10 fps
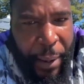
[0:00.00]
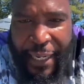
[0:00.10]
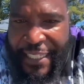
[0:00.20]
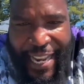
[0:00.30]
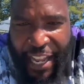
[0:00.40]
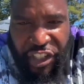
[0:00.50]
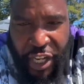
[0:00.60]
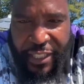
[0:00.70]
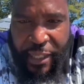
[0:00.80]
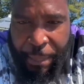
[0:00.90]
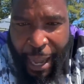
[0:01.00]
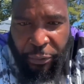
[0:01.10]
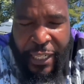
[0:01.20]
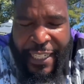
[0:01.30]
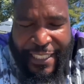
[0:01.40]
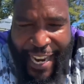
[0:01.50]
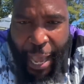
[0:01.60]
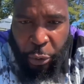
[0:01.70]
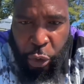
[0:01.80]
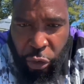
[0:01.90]
But it's not just about
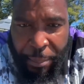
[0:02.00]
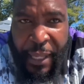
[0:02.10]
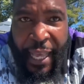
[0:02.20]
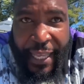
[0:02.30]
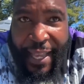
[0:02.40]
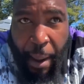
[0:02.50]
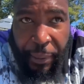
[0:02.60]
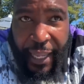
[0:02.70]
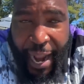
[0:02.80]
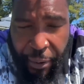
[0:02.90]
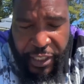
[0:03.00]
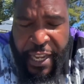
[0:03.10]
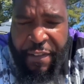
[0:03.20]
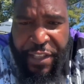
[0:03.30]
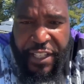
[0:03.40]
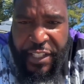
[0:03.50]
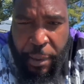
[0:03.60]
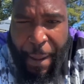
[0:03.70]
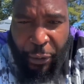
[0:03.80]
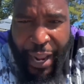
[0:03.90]
Donald Trump and Kamala Harris. This
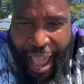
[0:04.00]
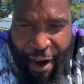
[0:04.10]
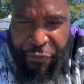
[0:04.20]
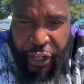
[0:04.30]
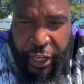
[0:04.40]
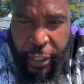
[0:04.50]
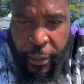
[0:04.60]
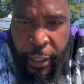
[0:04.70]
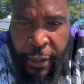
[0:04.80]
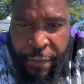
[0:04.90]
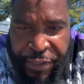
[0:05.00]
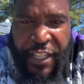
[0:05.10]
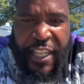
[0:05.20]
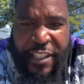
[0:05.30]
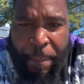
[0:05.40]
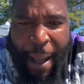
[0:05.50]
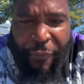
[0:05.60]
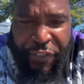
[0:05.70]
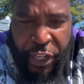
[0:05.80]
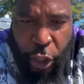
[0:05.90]
is about Africa. This is
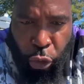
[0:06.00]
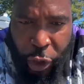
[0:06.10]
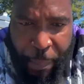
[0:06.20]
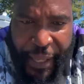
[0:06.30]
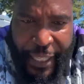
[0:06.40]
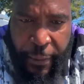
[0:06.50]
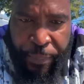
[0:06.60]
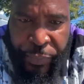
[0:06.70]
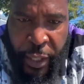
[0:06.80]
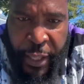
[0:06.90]
about the Caribbean.